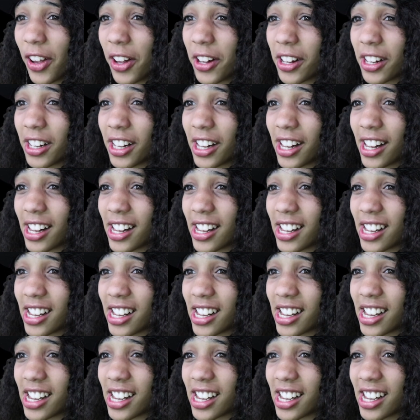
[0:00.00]

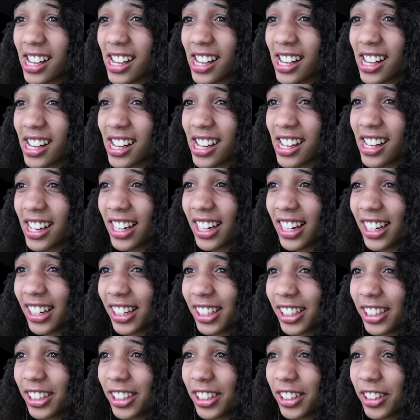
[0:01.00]
(no one is talking)